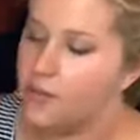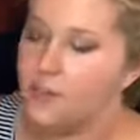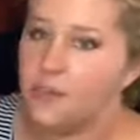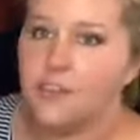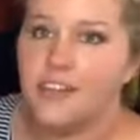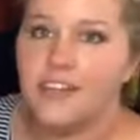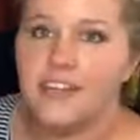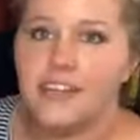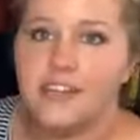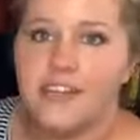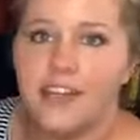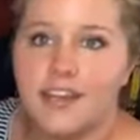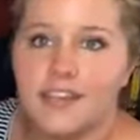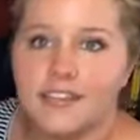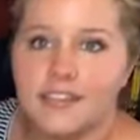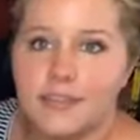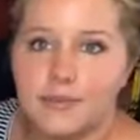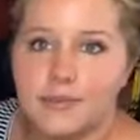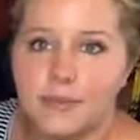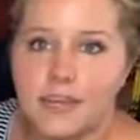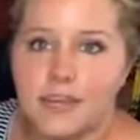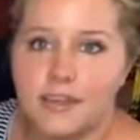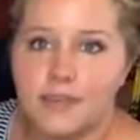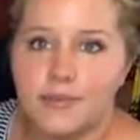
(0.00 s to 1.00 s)
you need like
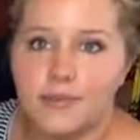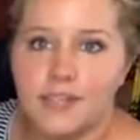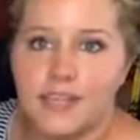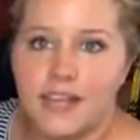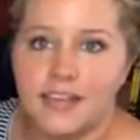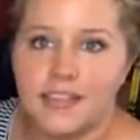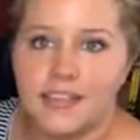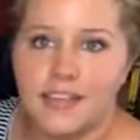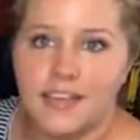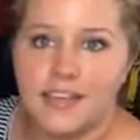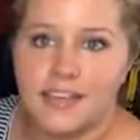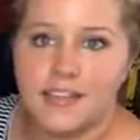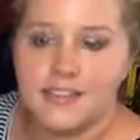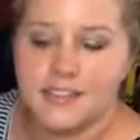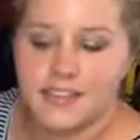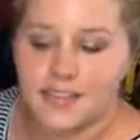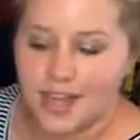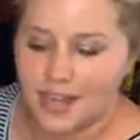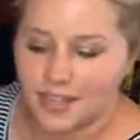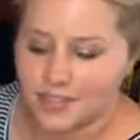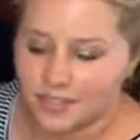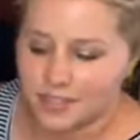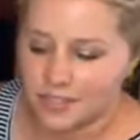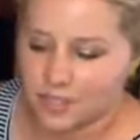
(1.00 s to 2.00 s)
somebody who's got the
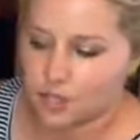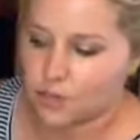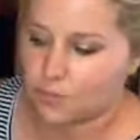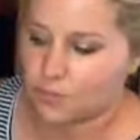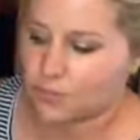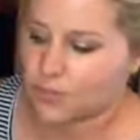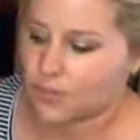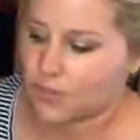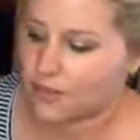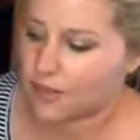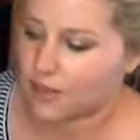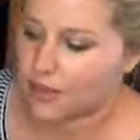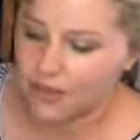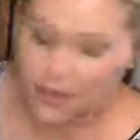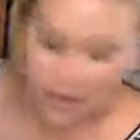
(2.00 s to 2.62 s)
inside scoop so they